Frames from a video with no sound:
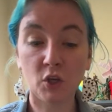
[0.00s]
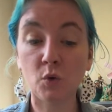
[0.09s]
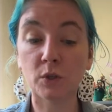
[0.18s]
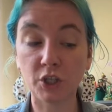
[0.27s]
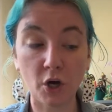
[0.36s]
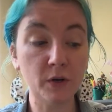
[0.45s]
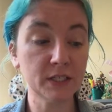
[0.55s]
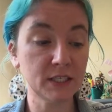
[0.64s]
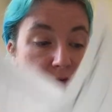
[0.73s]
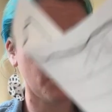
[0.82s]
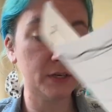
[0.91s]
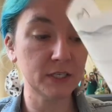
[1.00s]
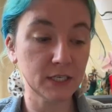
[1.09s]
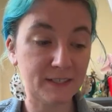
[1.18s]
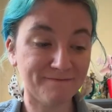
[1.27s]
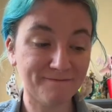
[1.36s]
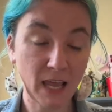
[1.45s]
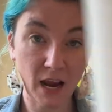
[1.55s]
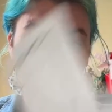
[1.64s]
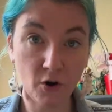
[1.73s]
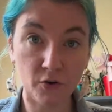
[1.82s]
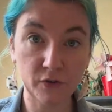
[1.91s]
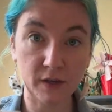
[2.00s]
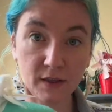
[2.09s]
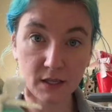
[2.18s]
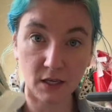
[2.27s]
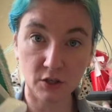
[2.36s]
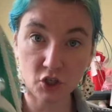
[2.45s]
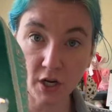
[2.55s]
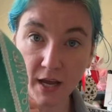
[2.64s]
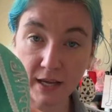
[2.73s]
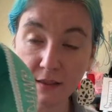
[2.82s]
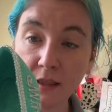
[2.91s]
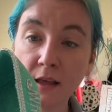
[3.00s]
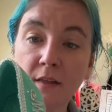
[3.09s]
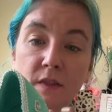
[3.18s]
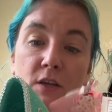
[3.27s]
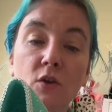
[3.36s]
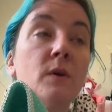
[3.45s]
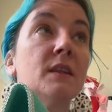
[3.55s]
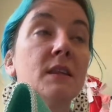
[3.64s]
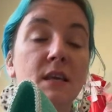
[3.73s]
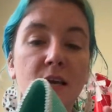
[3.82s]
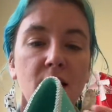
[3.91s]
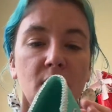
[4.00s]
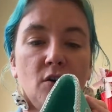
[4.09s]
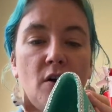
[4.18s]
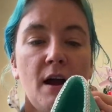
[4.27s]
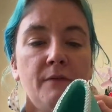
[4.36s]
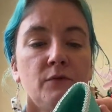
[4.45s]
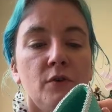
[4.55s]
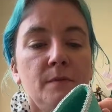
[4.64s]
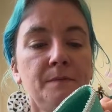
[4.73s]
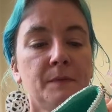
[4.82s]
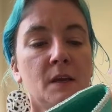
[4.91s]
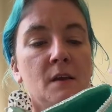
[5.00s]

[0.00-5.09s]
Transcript: You will notice different errors in the sunshine than you can see in your craft room.